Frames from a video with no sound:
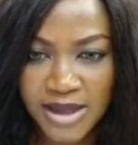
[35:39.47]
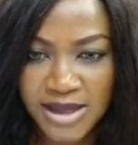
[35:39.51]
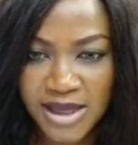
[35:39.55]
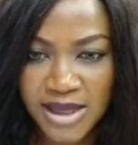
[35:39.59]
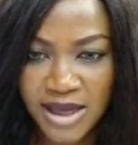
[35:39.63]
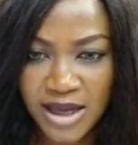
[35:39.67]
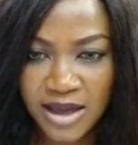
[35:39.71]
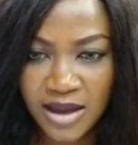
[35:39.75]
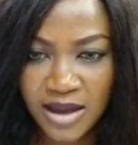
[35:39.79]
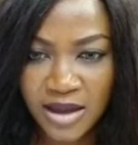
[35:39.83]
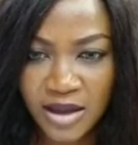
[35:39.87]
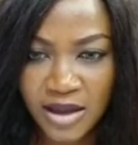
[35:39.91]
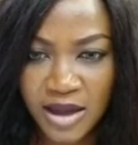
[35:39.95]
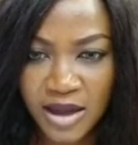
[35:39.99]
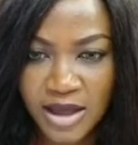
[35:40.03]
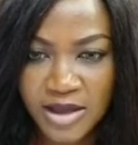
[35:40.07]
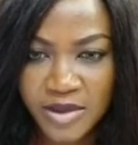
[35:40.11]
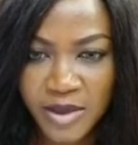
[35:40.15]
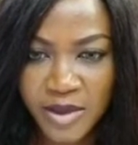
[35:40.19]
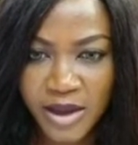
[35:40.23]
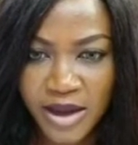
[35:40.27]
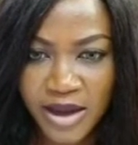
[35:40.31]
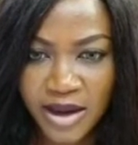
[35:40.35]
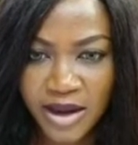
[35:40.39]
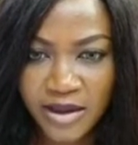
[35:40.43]
maternal
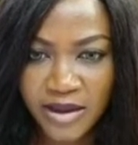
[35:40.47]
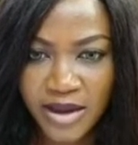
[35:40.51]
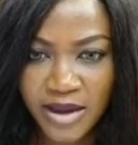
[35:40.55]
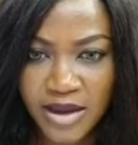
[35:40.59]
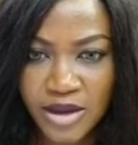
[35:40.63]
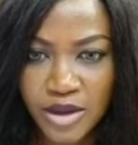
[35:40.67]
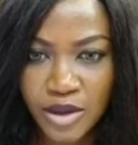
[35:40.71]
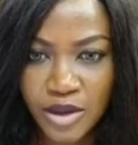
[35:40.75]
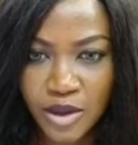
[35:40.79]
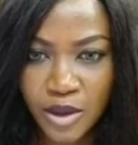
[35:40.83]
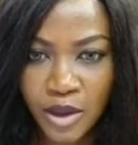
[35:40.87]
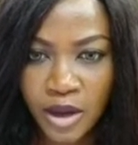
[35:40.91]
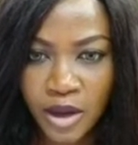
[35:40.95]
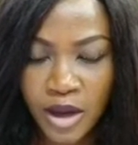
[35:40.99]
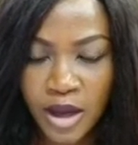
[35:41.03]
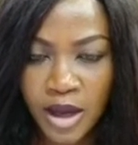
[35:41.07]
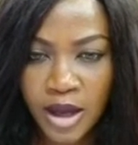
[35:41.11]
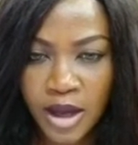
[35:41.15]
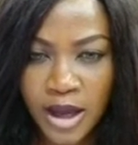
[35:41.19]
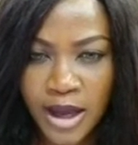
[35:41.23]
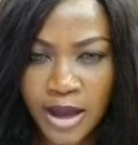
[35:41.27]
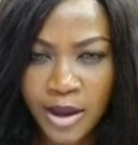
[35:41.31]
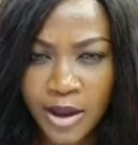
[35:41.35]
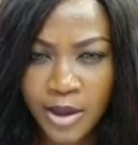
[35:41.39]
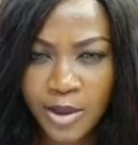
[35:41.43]
as my guarantor?
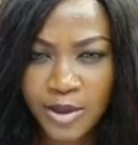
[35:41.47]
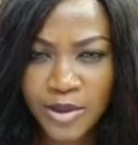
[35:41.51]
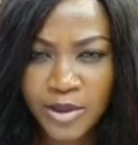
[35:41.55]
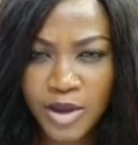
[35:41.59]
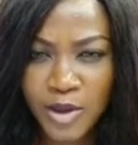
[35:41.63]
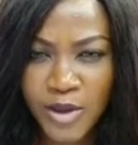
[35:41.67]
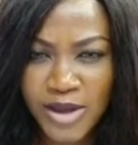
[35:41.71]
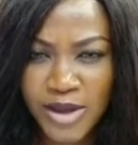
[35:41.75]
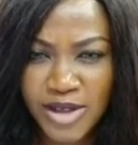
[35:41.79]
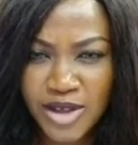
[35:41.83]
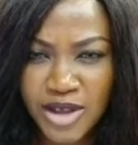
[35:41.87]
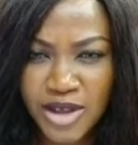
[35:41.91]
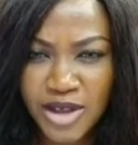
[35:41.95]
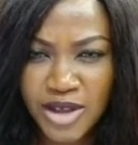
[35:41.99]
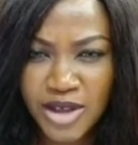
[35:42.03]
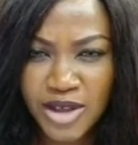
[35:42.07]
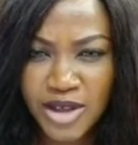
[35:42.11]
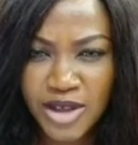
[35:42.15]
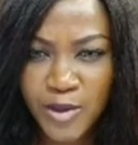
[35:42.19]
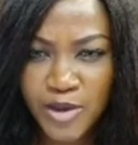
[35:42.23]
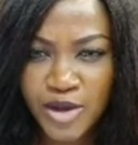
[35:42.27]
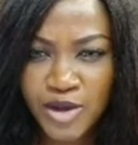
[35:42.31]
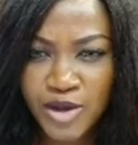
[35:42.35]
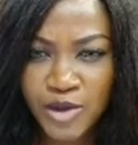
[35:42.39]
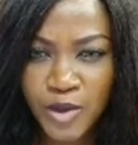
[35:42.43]
The question
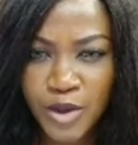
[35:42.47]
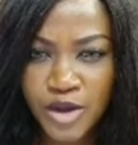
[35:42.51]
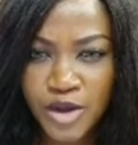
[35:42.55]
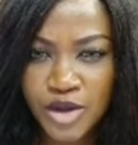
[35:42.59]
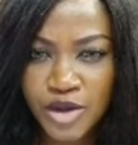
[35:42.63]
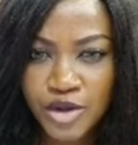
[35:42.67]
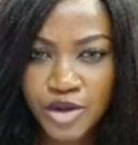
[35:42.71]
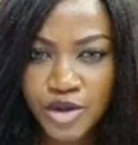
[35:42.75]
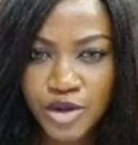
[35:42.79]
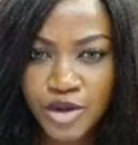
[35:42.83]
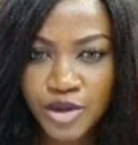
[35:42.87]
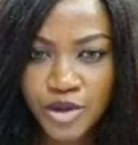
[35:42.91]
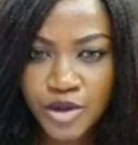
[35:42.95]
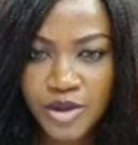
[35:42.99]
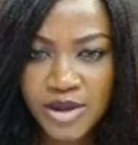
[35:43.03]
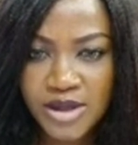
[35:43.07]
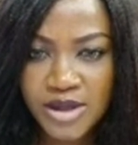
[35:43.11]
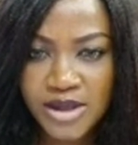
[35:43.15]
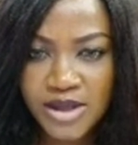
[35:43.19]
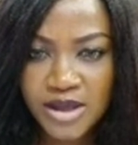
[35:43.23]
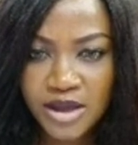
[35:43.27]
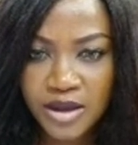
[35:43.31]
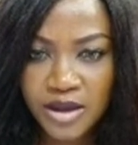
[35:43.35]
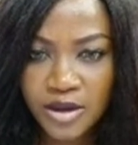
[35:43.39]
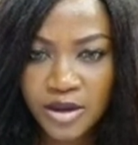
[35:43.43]
is, why would you want to
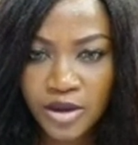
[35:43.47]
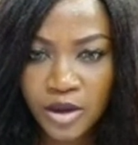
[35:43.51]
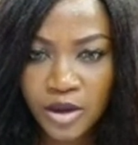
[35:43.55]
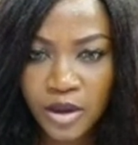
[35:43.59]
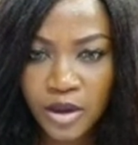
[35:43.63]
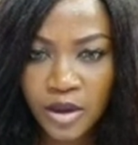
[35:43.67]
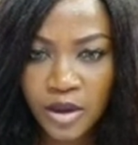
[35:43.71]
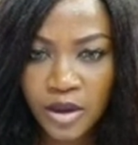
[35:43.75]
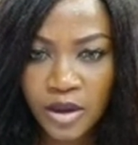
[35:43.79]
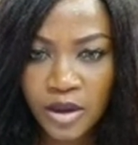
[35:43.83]
use